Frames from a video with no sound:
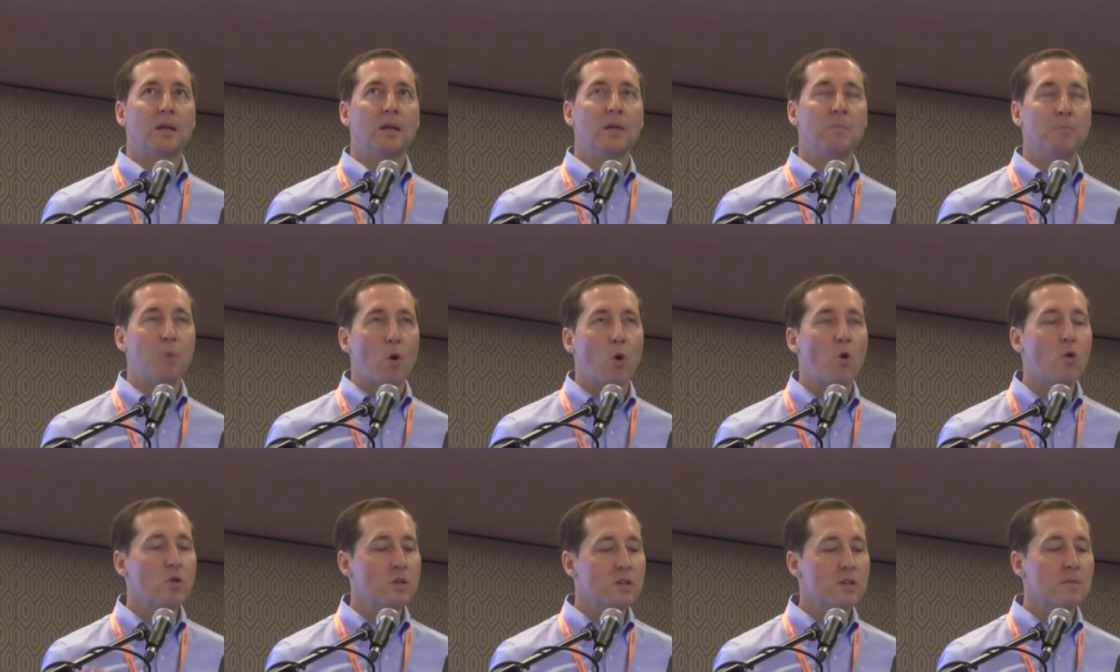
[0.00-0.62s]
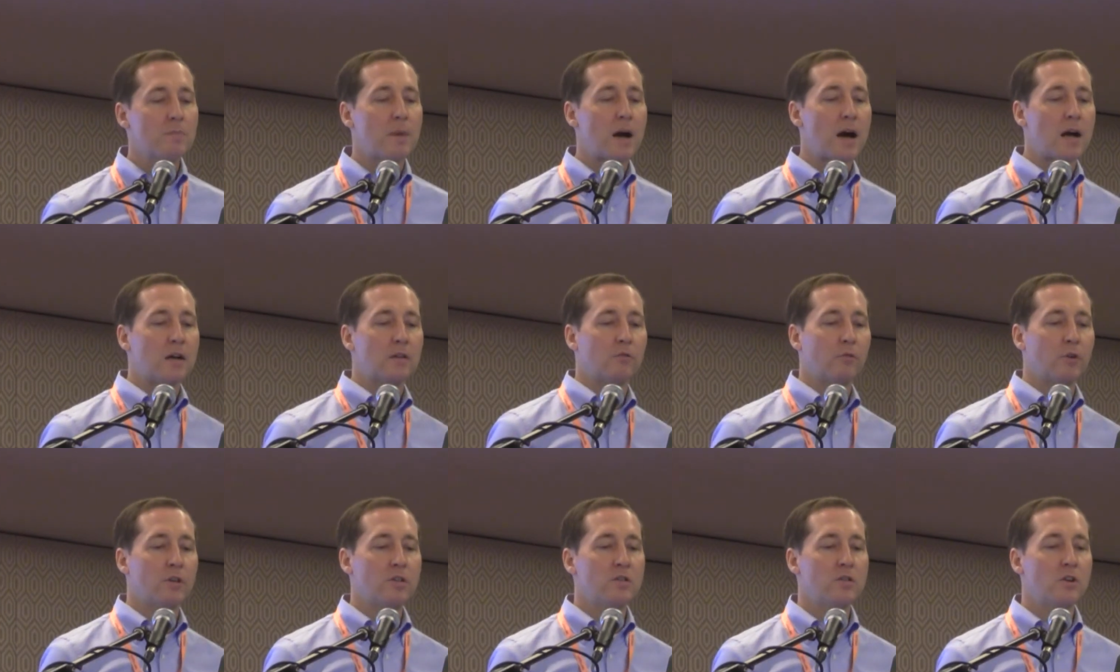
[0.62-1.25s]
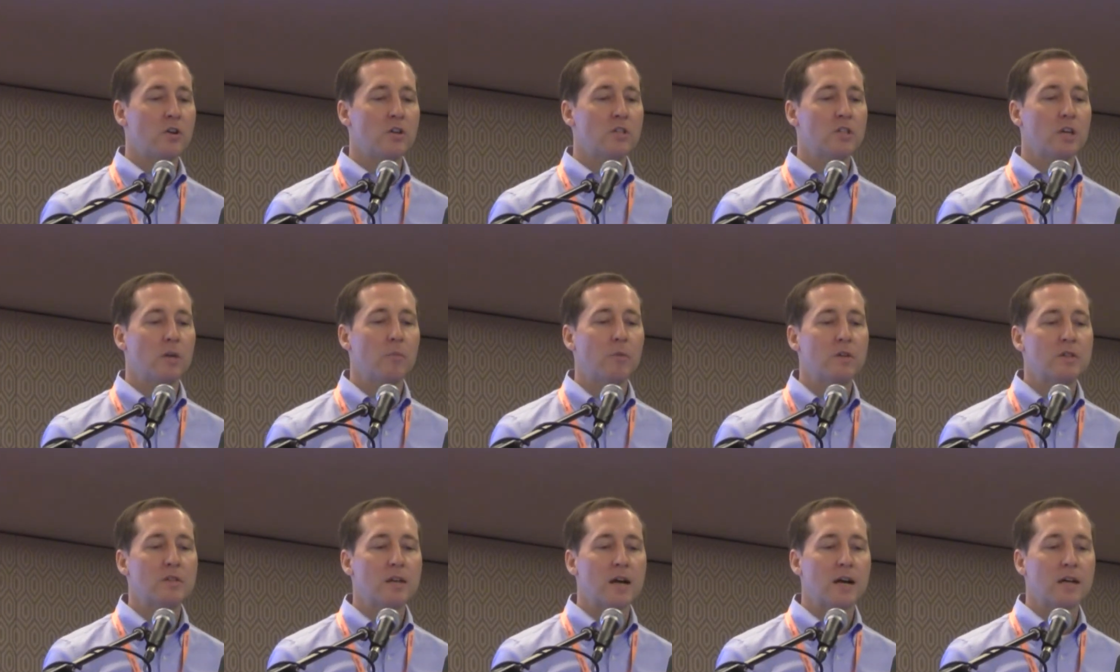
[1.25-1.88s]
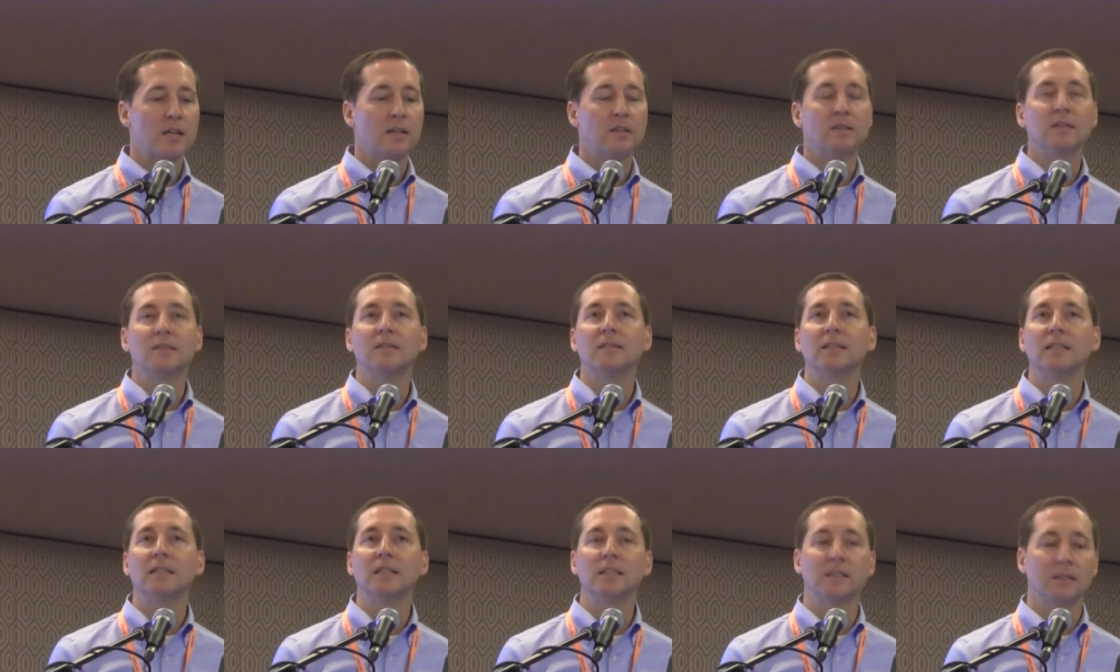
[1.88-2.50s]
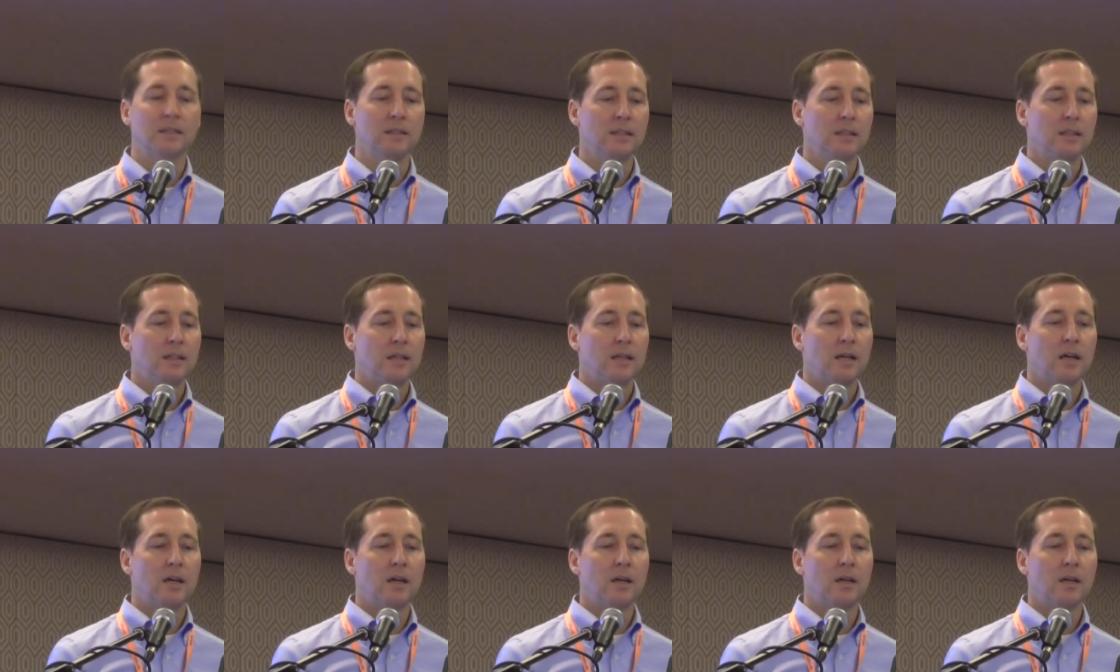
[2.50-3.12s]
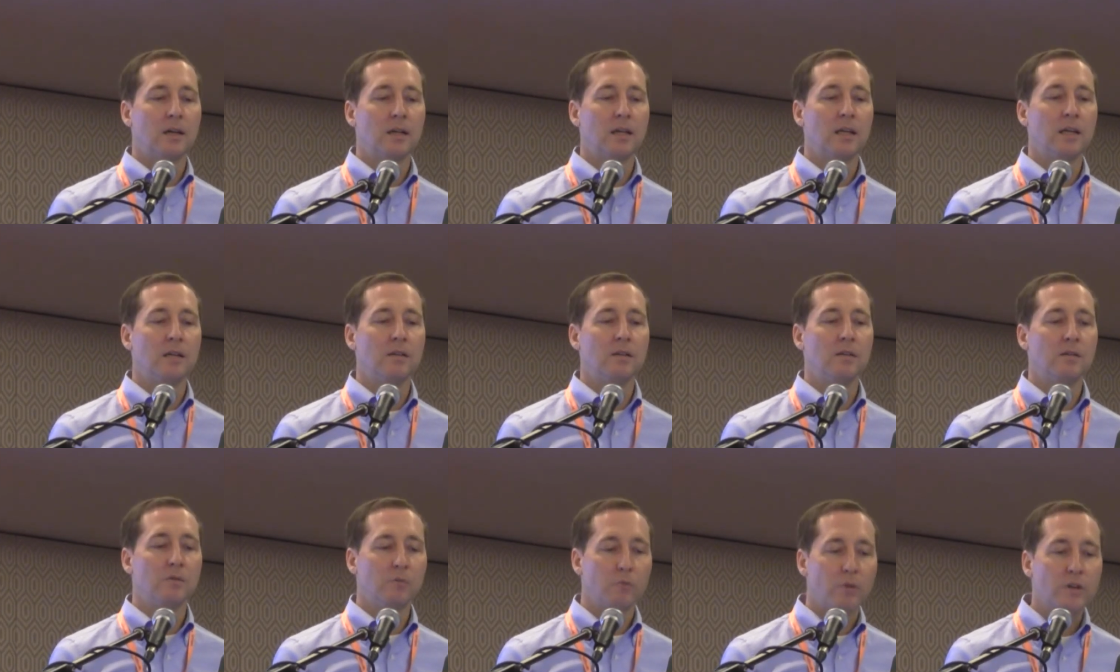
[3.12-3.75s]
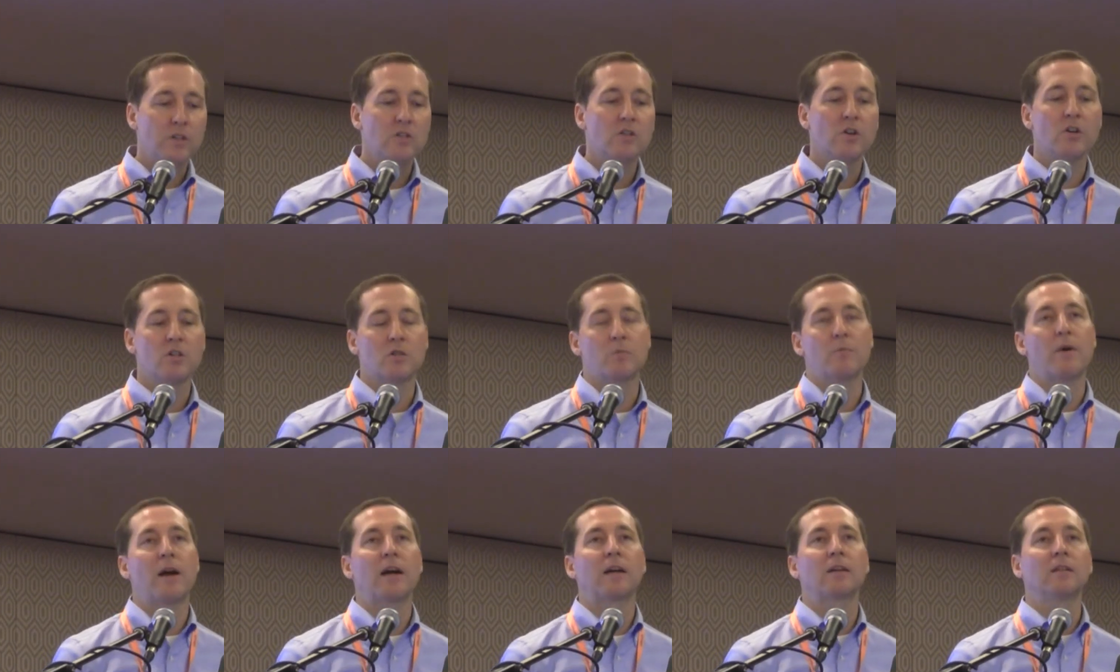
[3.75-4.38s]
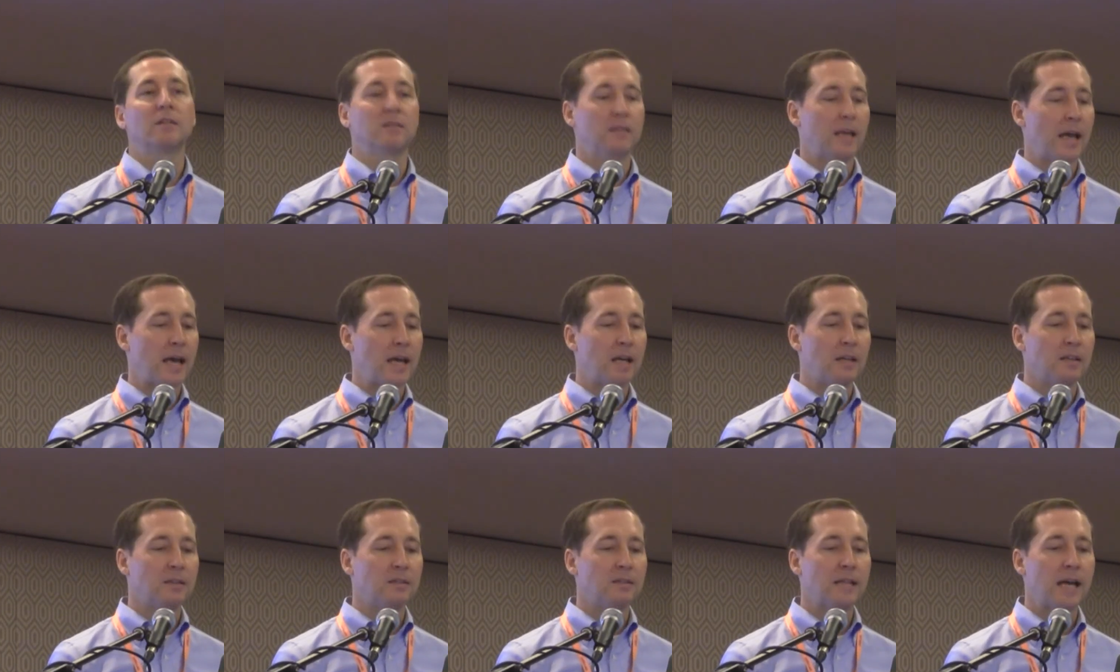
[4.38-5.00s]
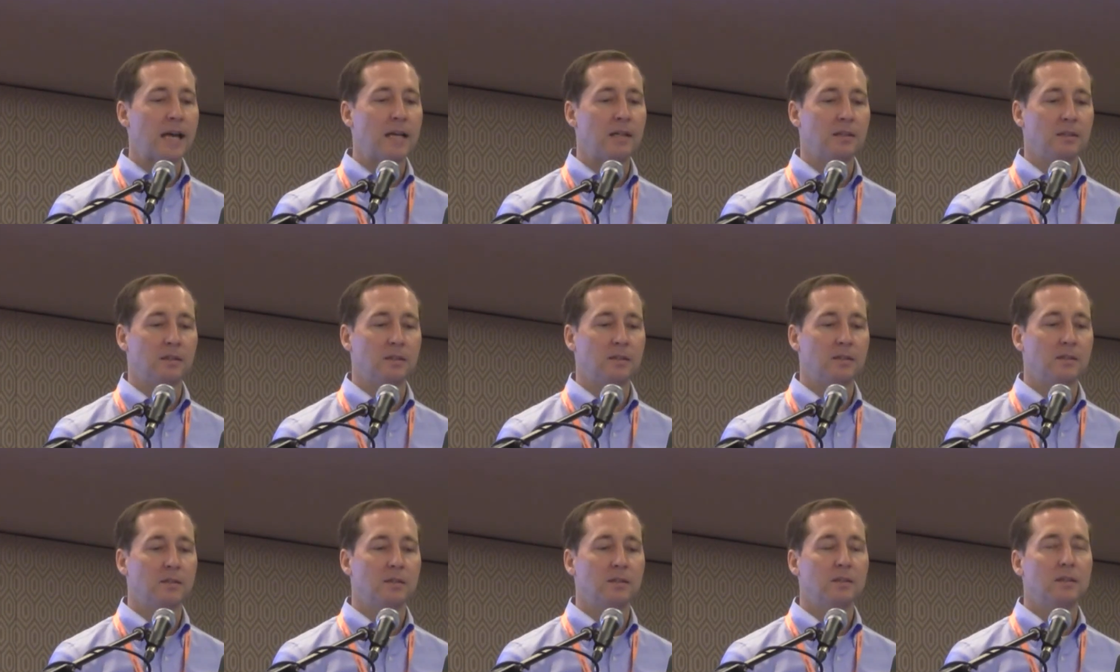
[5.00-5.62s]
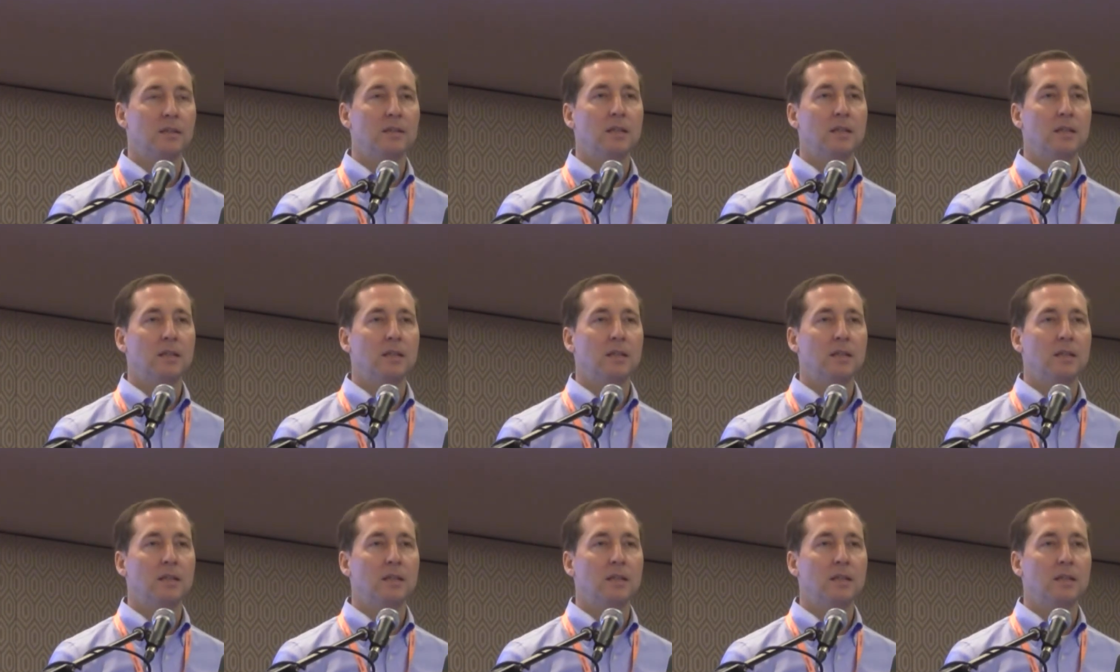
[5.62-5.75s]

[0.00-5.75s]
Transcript: important part of research, and we're starting to see it in research practice and in standards.